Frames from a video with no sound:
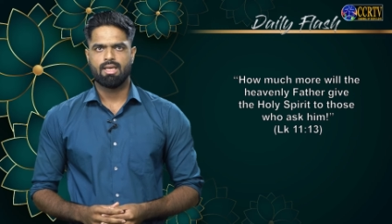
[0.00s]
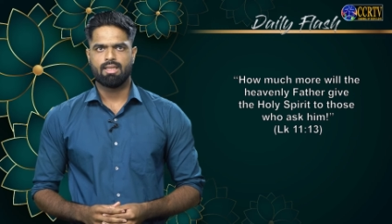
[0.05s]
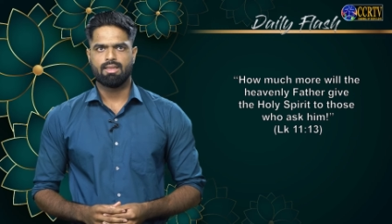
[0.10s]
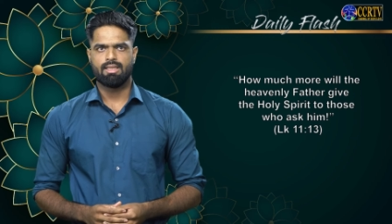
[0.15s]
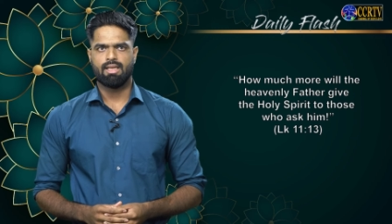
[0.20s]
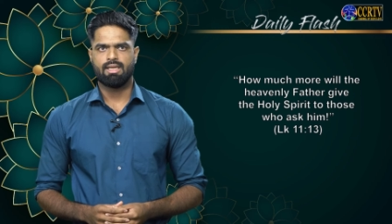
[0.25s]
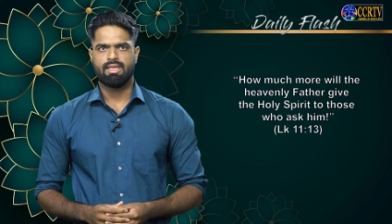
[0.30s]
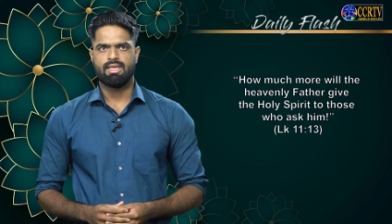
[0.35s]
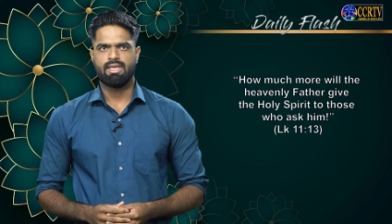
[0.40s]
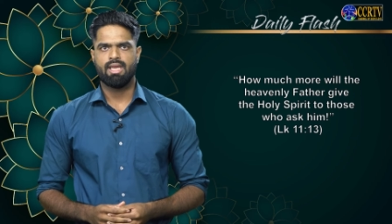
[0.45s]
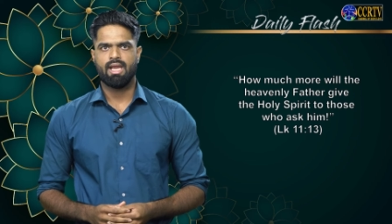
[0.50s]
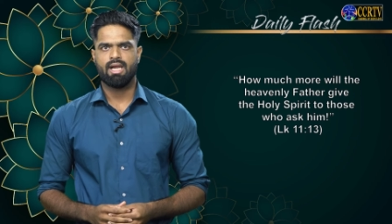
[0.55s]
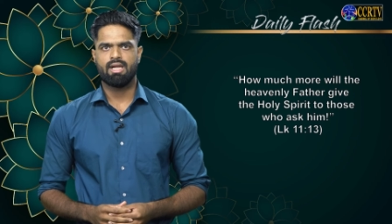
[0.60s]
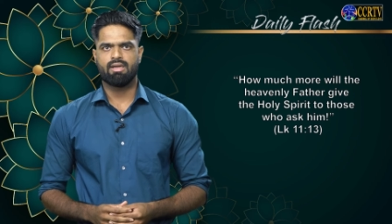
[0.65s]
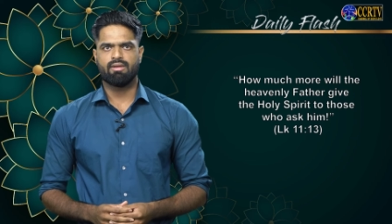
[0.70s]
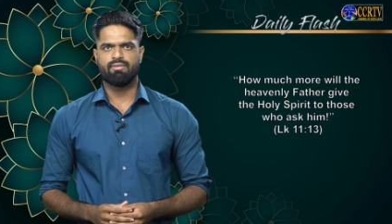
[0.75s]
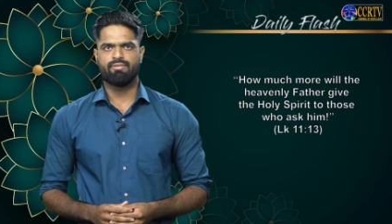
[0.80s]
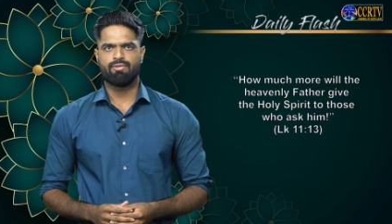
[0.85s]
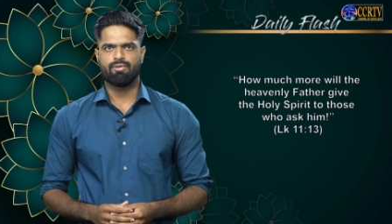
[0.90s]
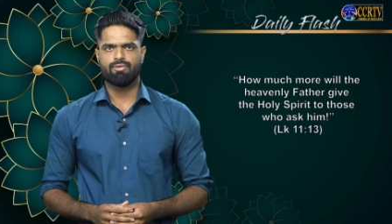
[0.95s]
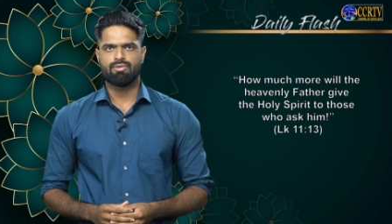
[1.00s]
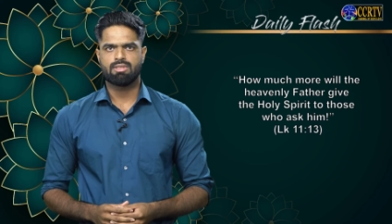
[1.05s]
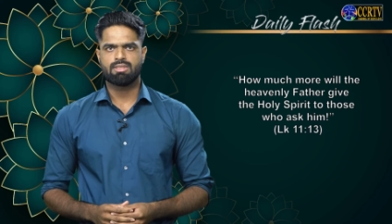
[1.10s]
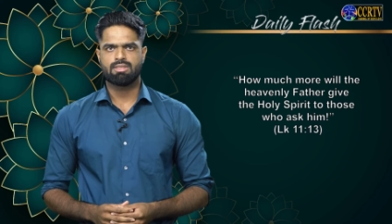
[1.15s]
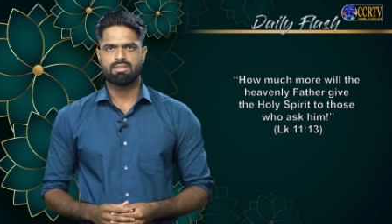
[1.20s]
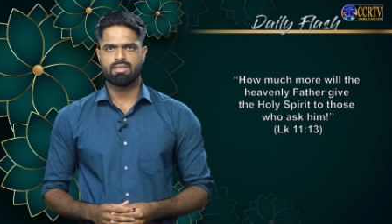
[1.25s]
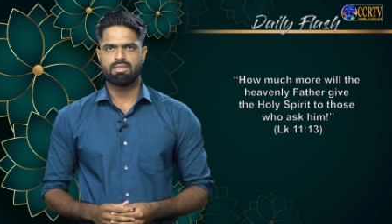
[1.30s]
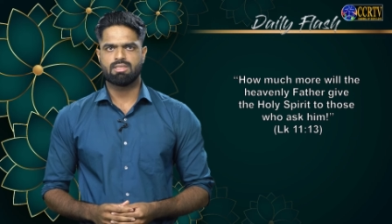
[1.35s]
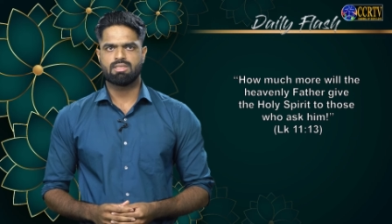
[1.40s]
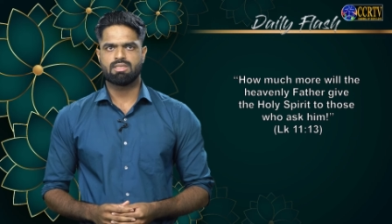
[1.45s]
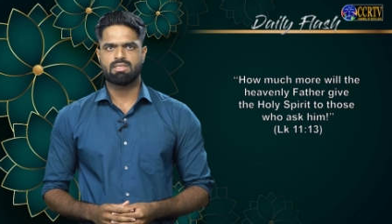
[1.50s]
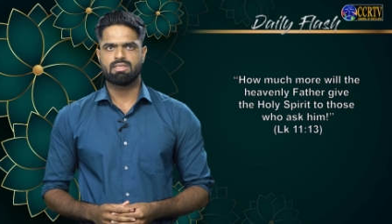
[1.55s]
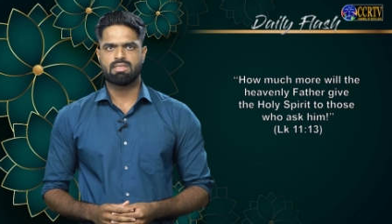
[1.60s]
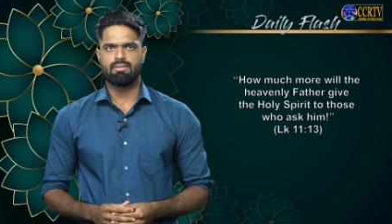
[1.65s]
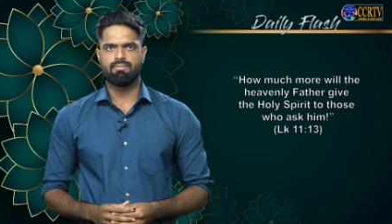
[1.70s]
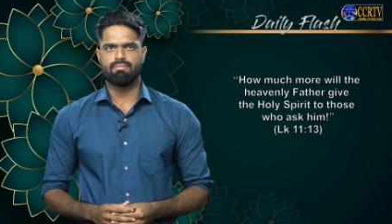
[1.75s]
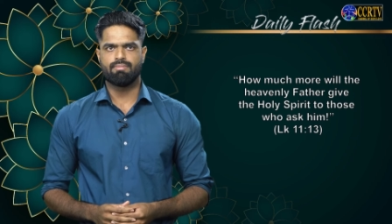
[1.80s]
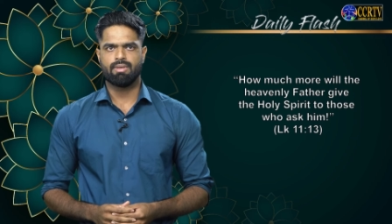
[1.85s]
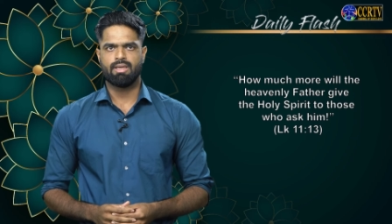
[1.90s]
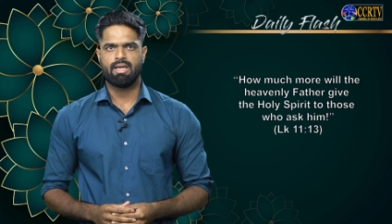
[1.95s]
that he had refused such a
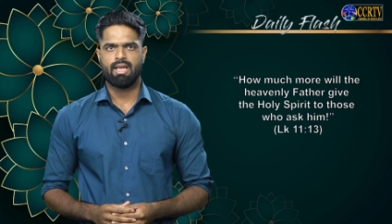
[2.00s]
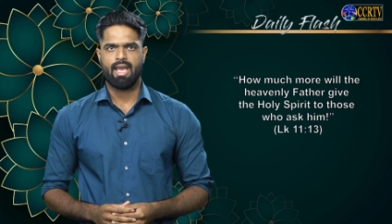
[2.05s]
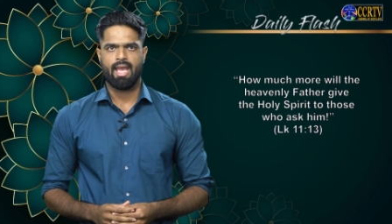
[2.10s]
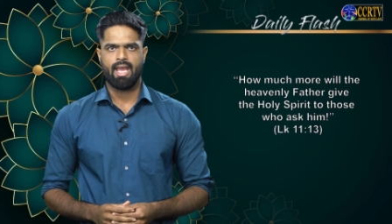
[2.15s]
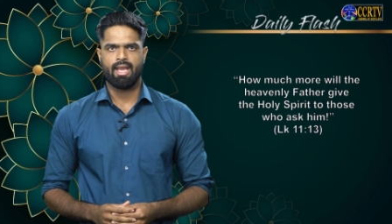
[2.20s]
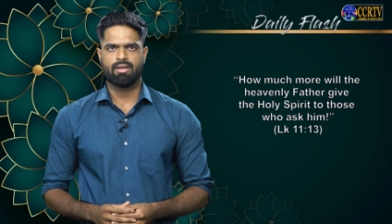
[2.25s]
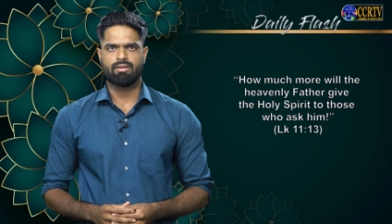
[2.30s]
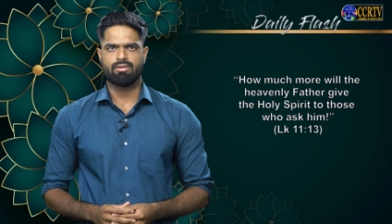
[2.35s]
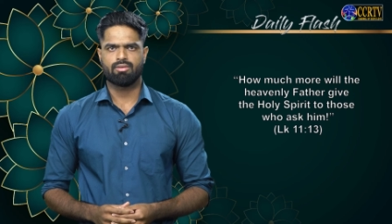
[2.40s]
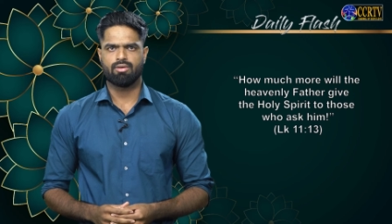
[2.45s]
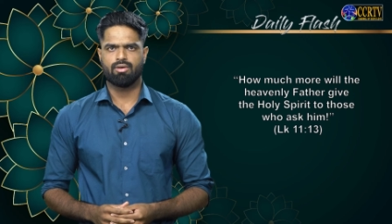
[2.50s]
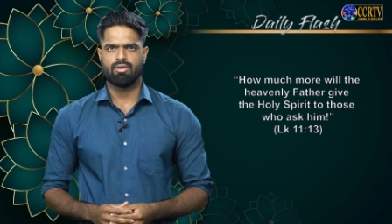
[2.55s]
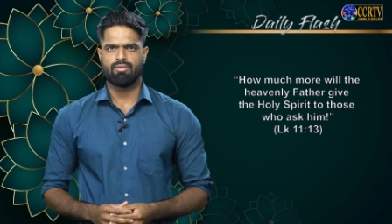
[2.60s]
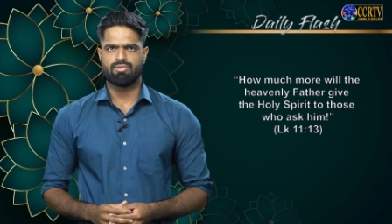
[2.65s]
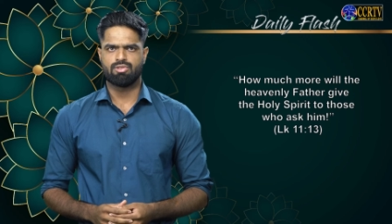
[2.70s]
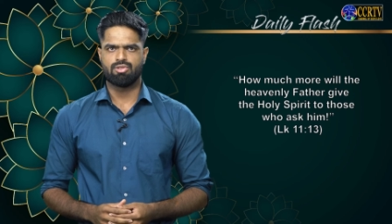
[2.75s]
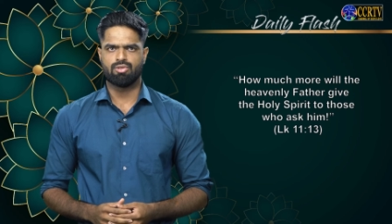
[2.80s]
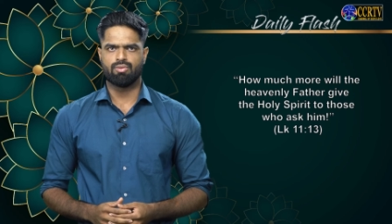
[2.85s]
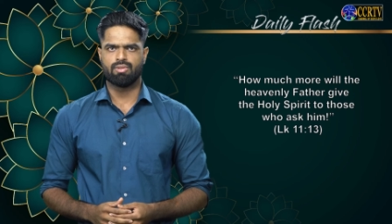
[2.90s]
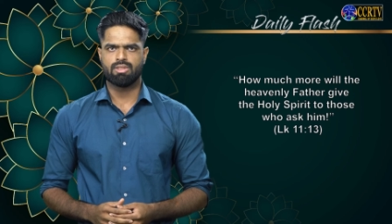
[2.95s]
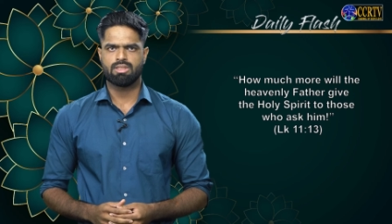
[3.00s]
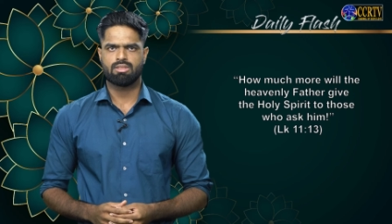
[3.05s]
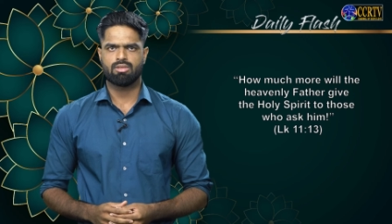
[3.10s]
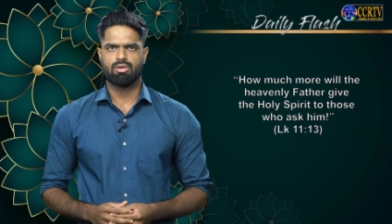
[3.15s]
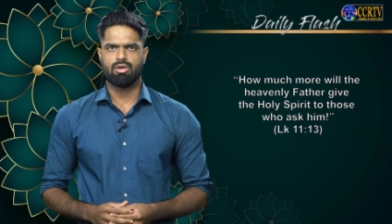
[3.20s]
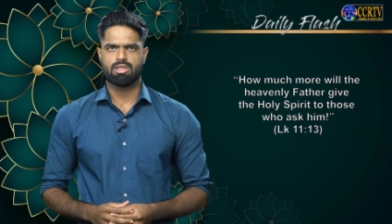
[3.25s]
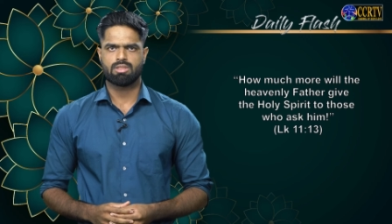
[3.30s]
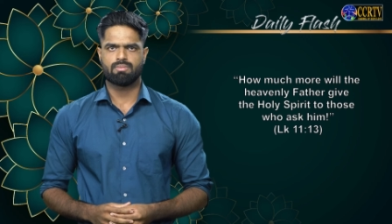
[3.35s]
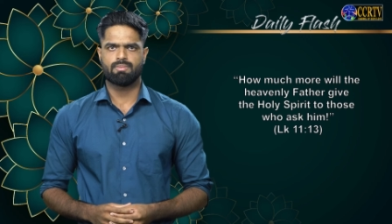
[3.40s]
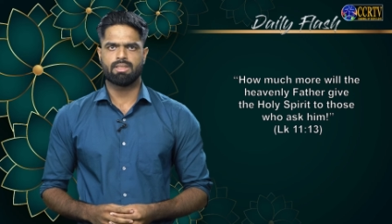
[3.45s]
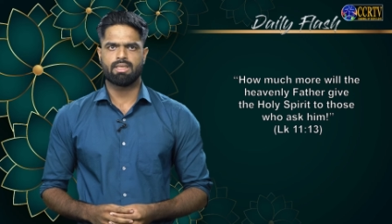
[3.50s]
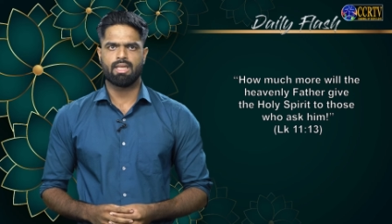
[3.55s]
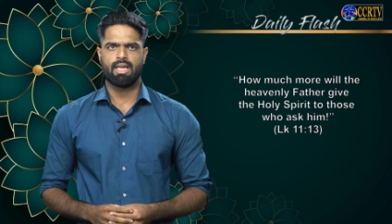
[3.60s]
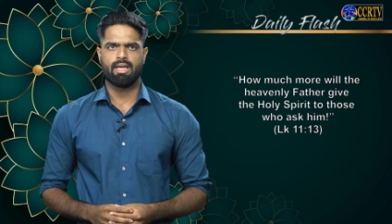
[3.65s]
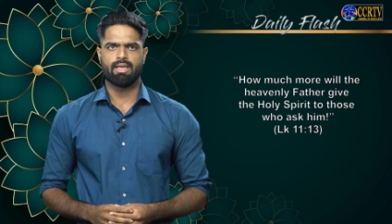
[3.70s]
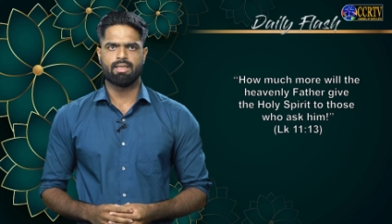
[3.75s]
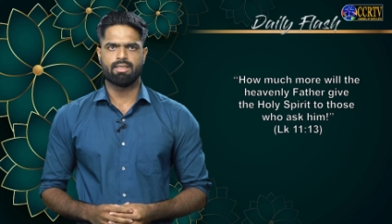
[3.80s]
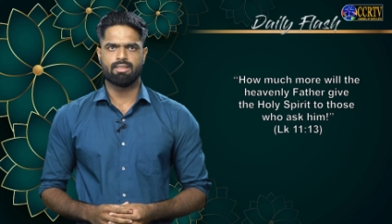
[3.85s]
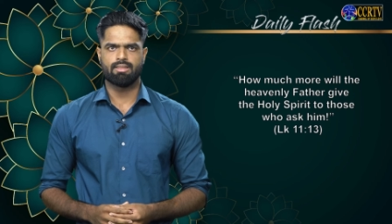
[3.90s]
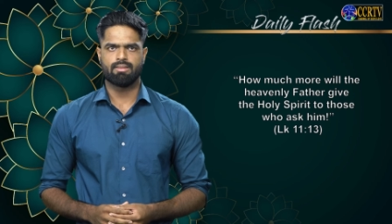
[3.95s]
simple act of Jewish
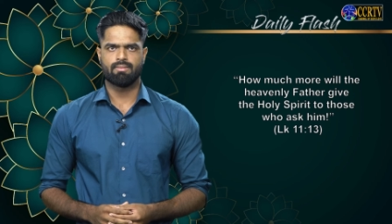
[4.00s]
hospitality.